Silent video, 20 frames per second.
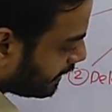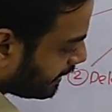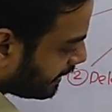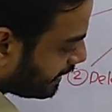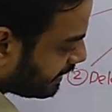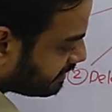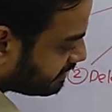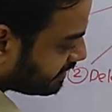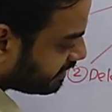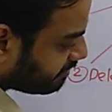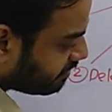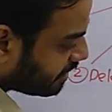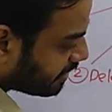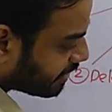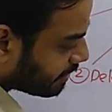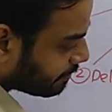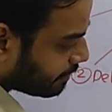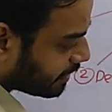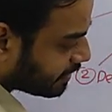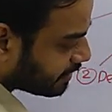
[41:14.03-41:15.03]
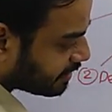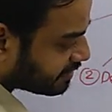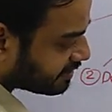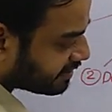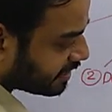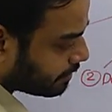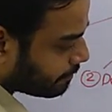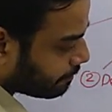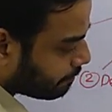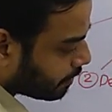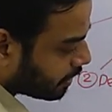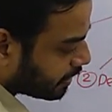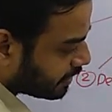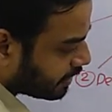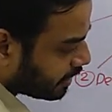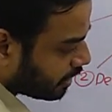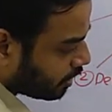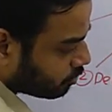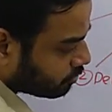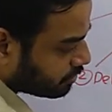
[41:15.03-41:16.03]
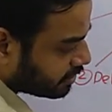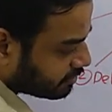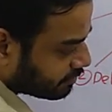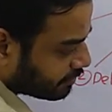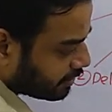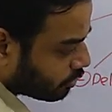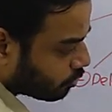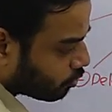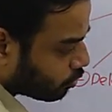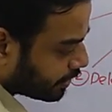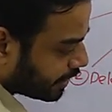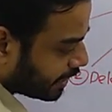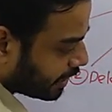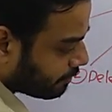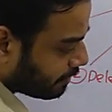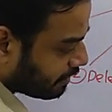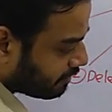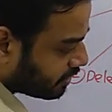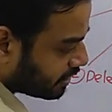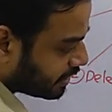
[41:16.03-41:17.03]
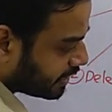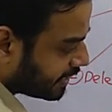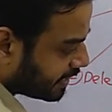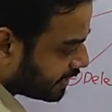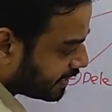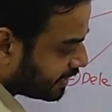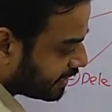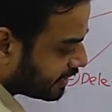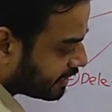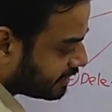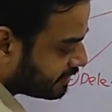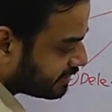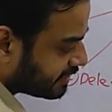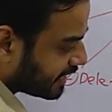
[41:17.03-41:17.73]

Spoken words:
A, G will remain the same, but now this will rotate by 180 degrees,